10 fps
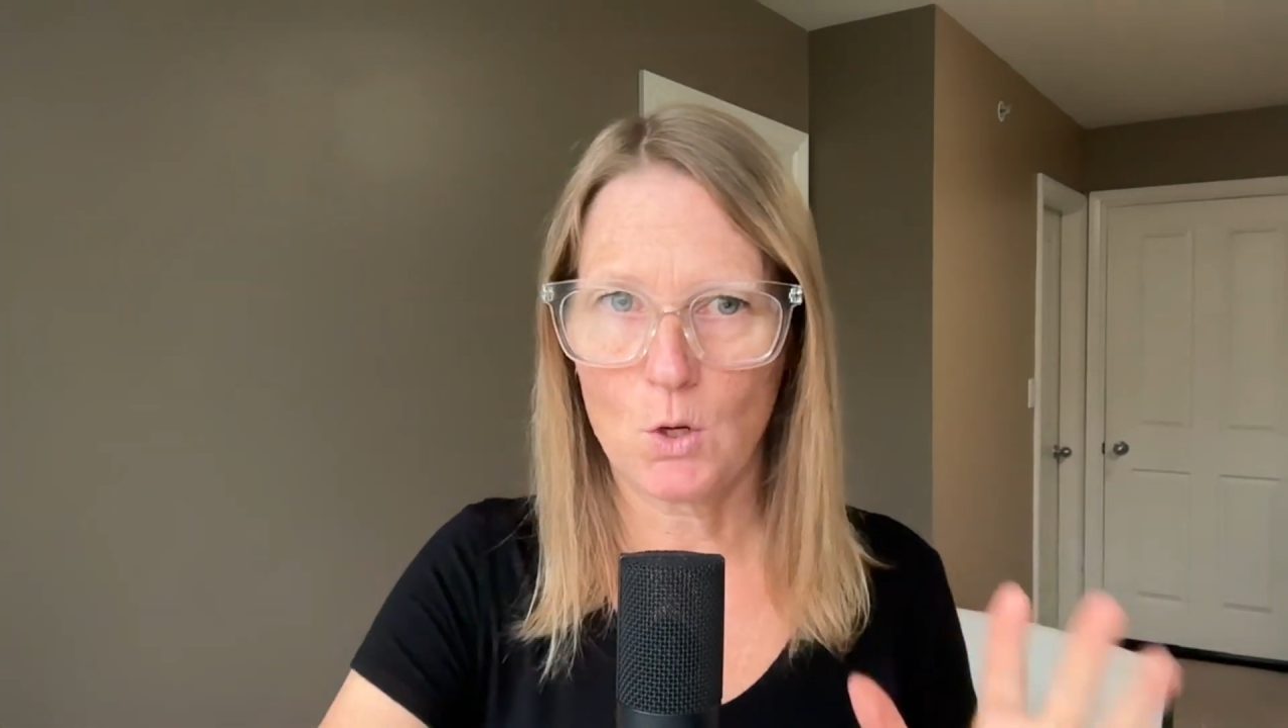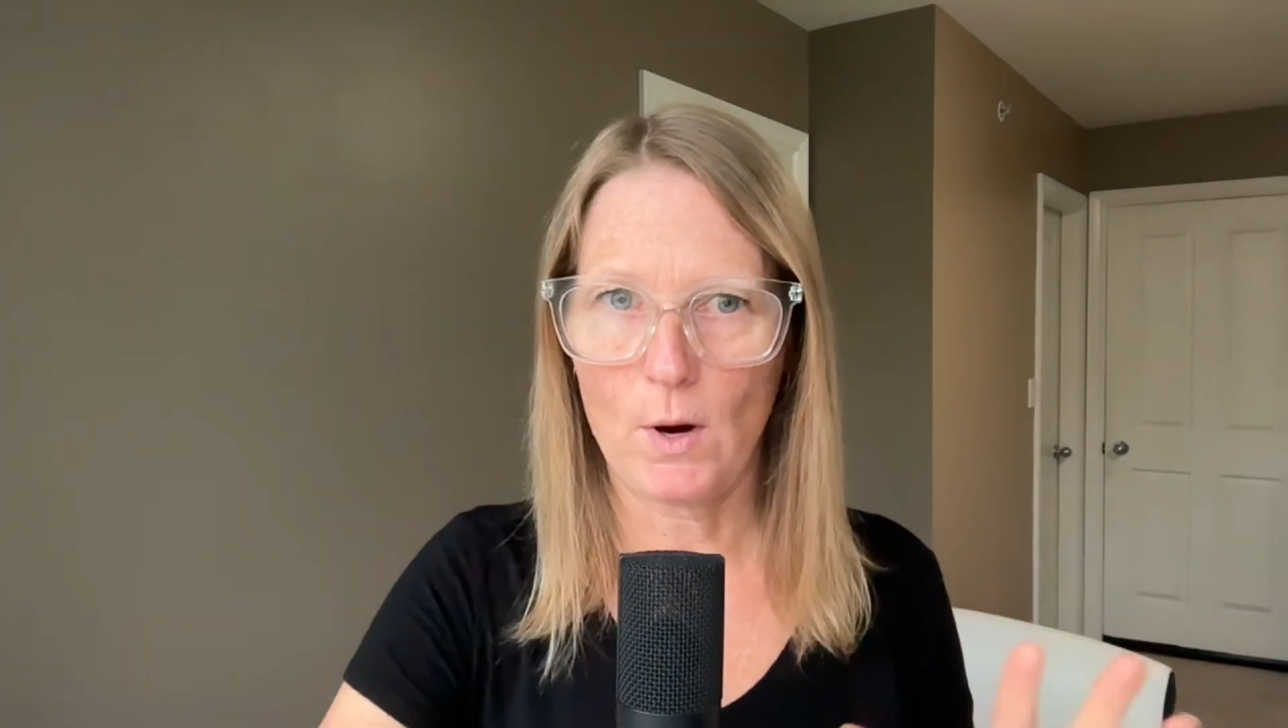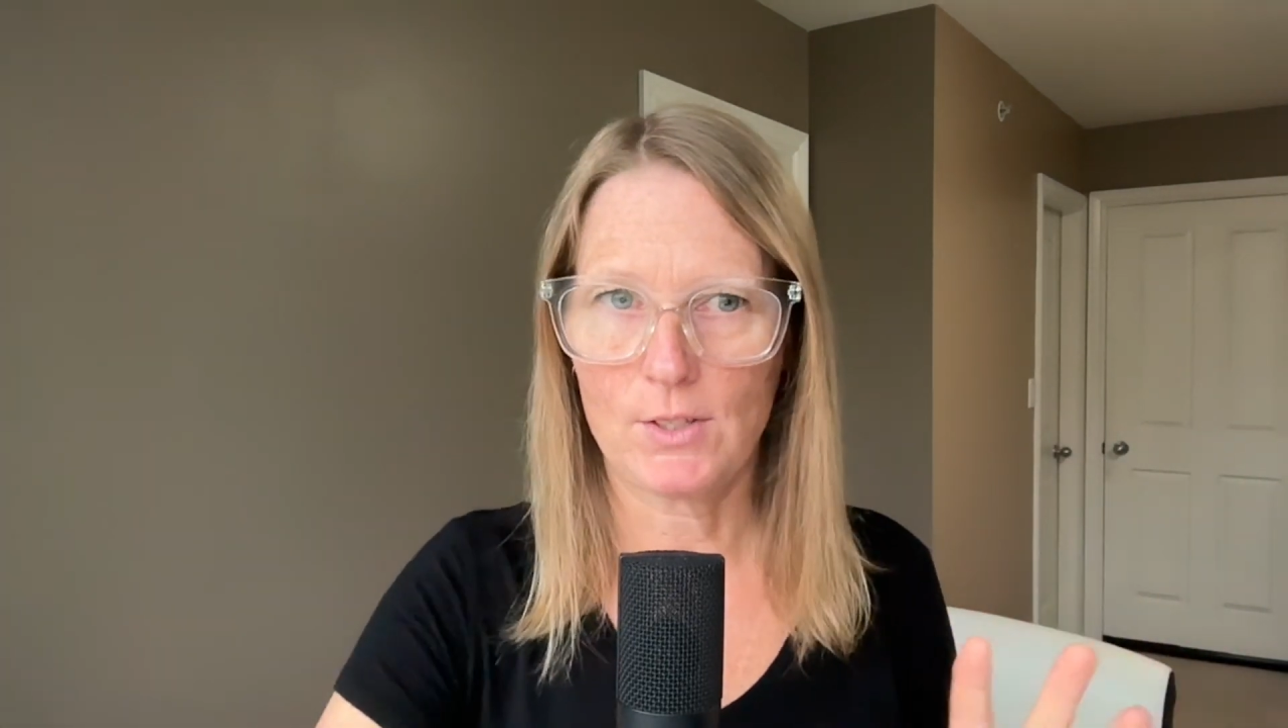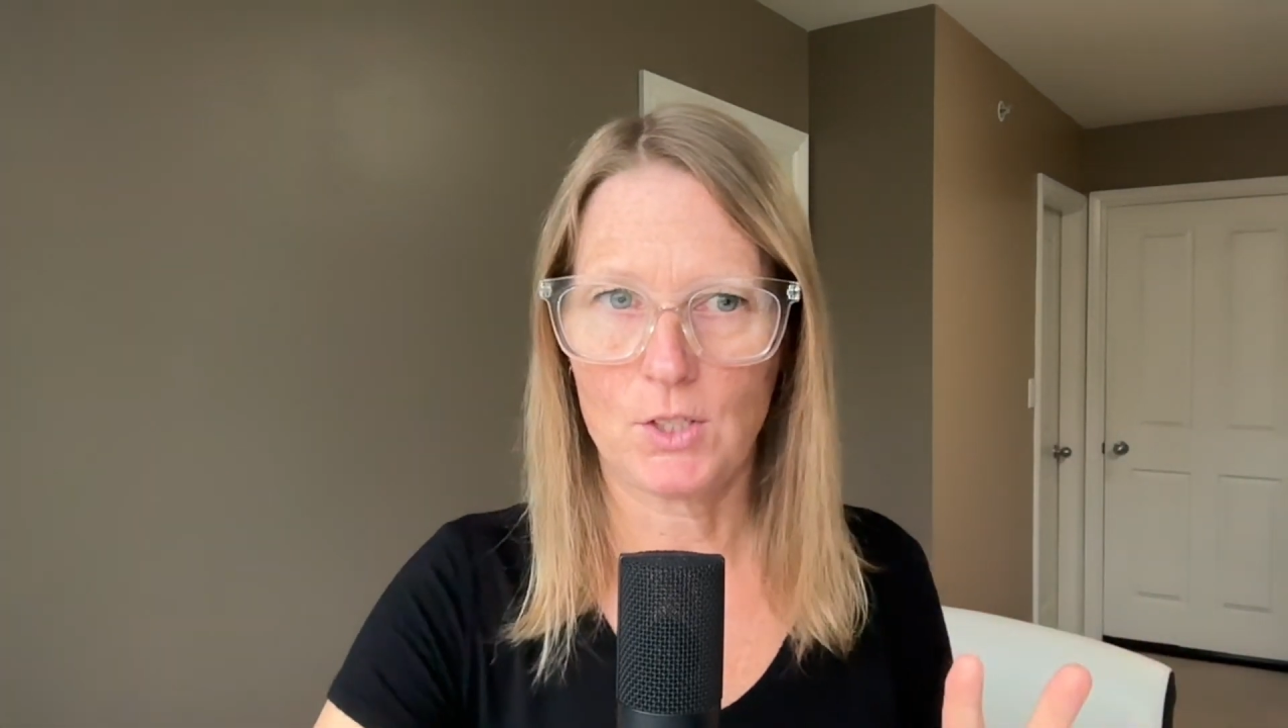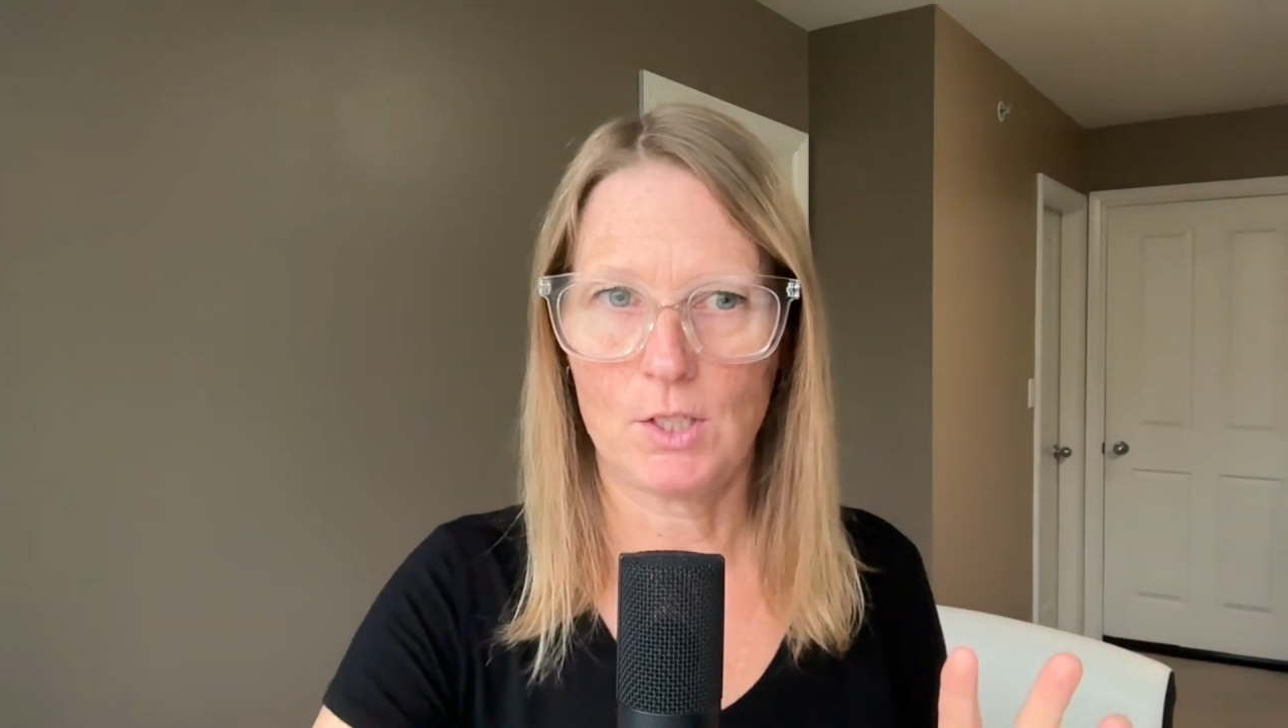
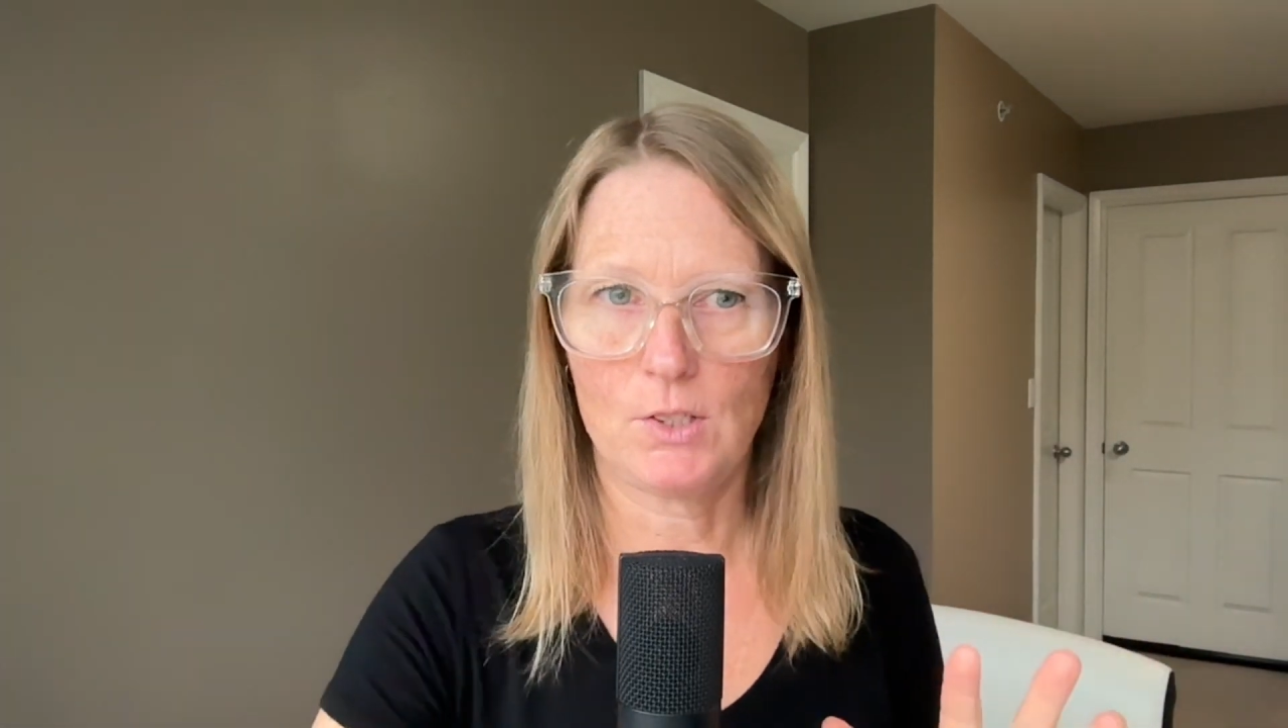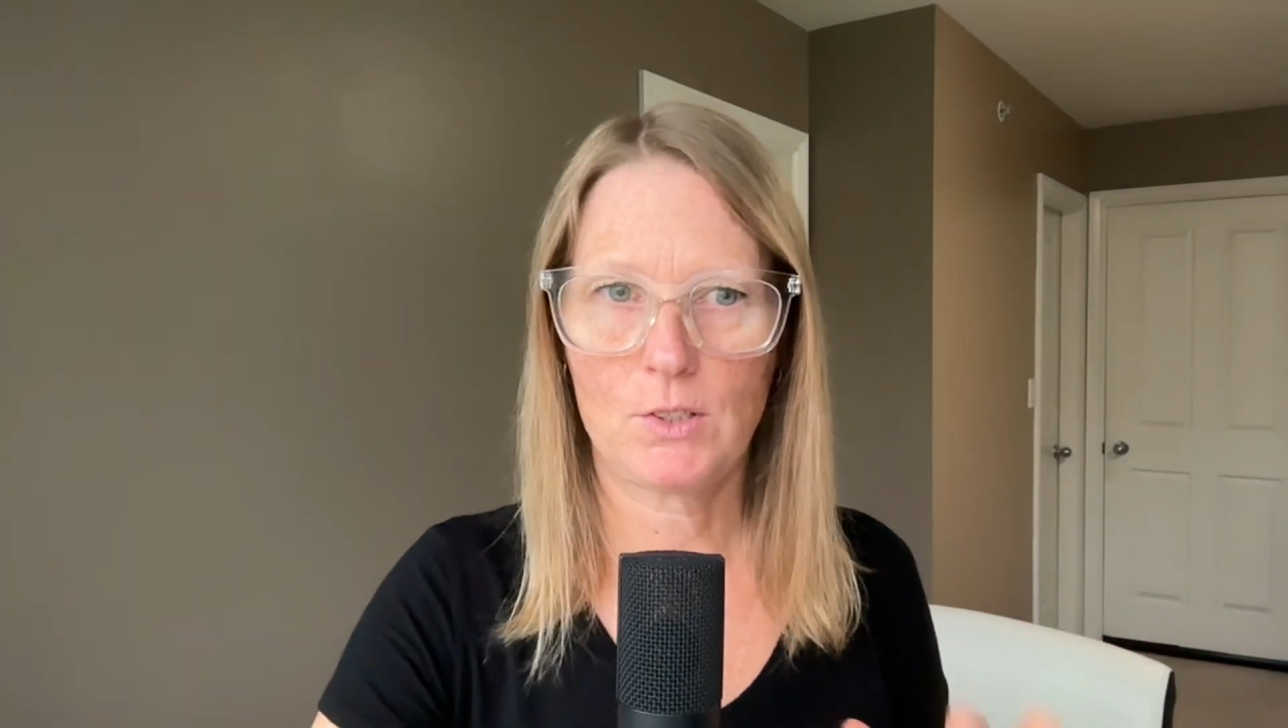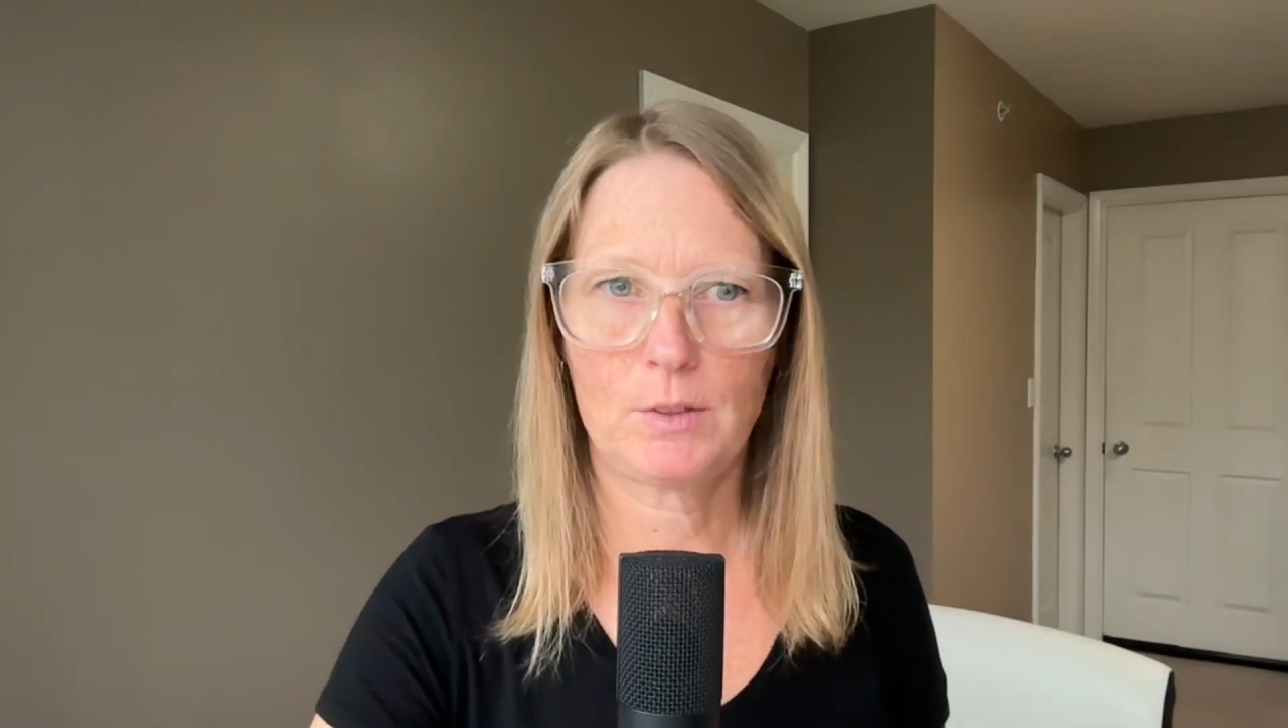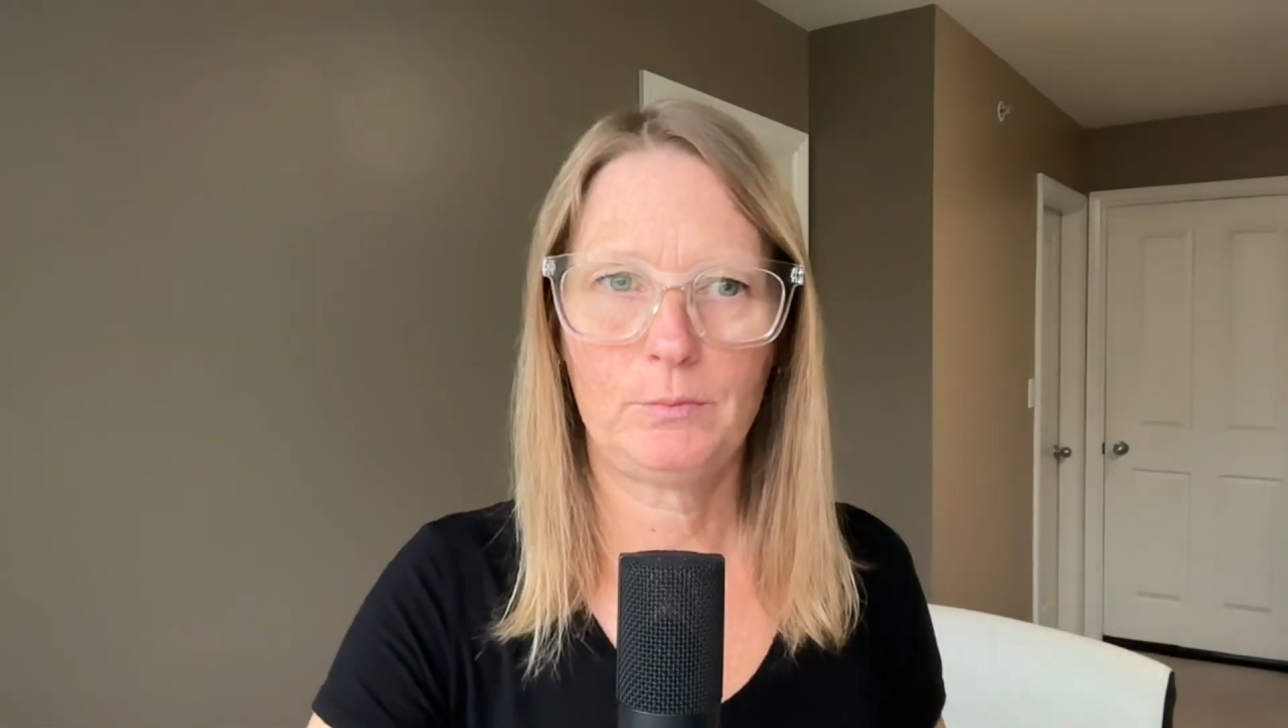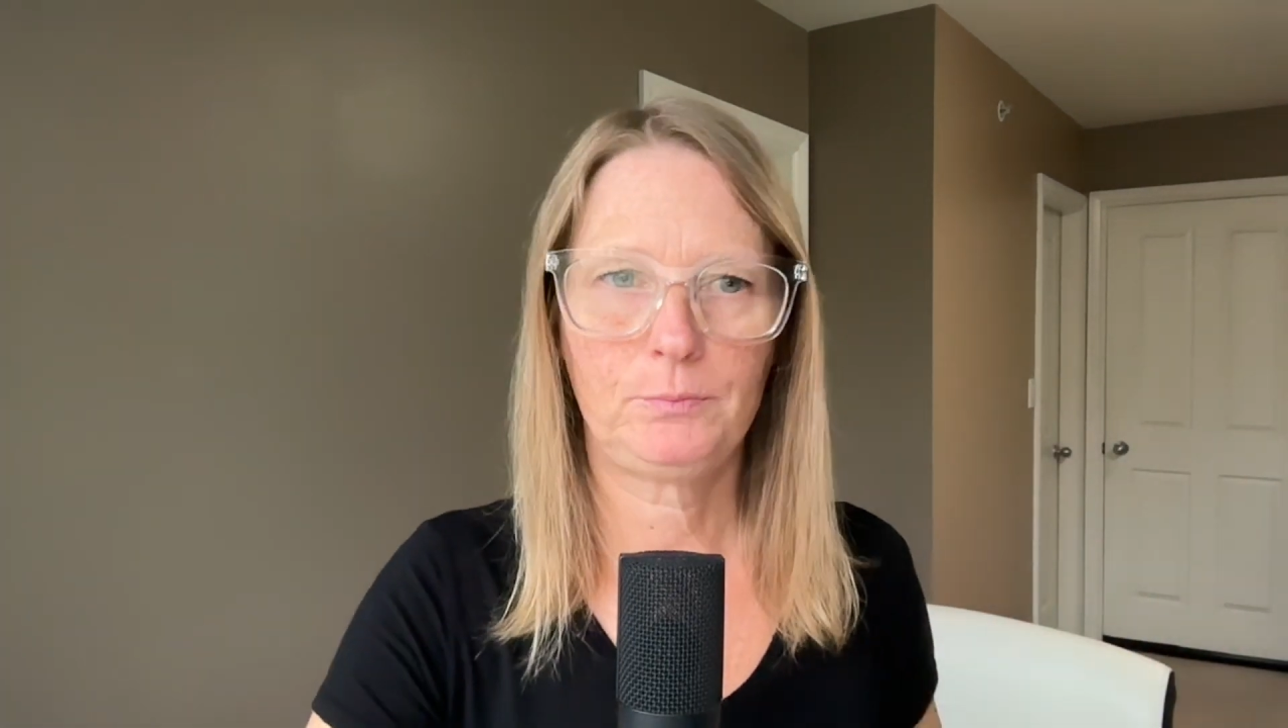questions.